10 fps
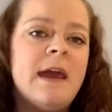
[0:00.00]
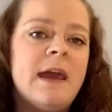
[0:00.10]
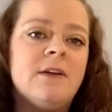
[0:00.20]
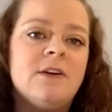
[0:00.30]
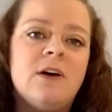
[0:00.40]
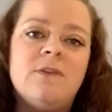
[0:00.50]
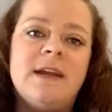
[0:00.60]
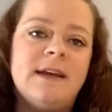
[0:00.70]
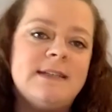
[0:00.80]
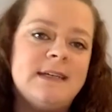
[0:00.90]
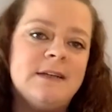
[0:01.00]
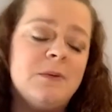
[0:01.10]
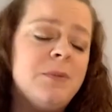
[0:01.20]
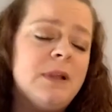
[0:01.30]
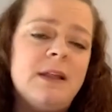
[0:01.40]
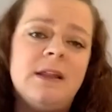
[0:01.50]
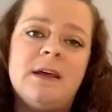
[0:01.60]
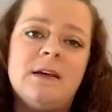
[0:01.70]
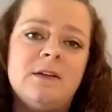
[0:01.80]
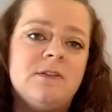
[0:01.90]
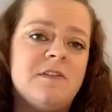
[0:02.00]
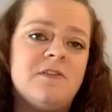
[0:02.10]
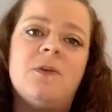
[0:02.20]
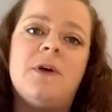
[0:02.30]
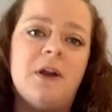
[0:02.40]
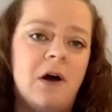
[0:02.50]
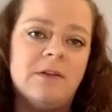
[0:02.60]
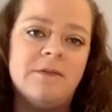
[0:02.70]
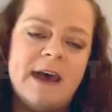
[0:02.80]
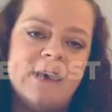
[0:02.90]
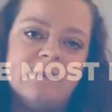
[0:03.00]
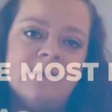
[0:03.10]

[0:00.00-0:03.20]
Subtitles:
and COVID-19 completely destroyed all of that.